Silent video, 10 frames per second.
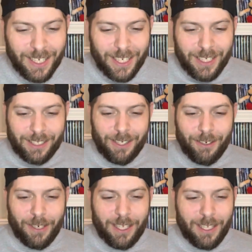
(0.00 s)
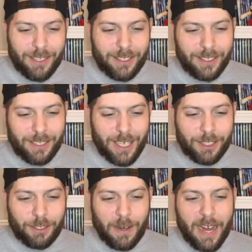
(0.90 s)
So
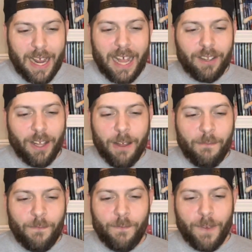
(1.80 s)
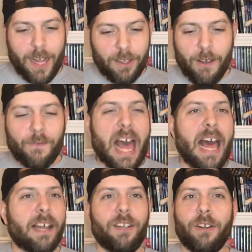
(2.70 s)
it's great. I love
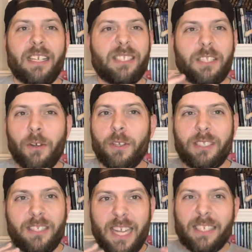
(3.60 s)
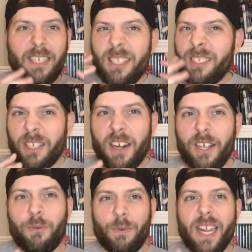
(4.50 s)
that. They still stick to the
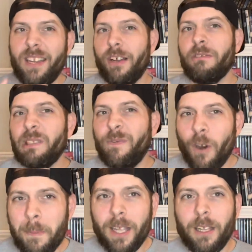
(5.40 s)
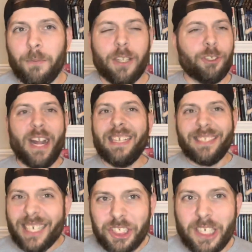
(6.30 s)
Sonic 3 and Knuckles formula with the
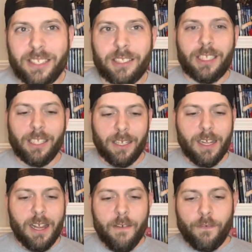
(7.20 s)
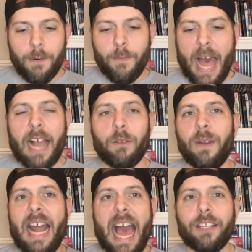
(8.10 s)
transitions from Act
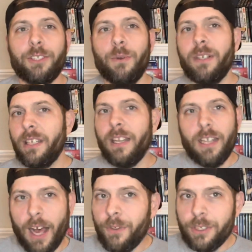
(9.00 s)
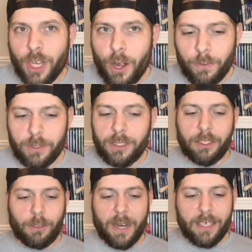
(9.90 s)
1 to Act 2 into other zones.
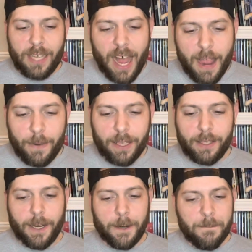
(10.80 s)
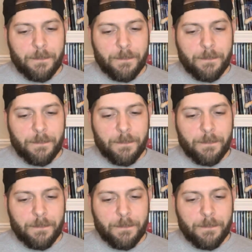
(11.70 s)
It's a great time right there.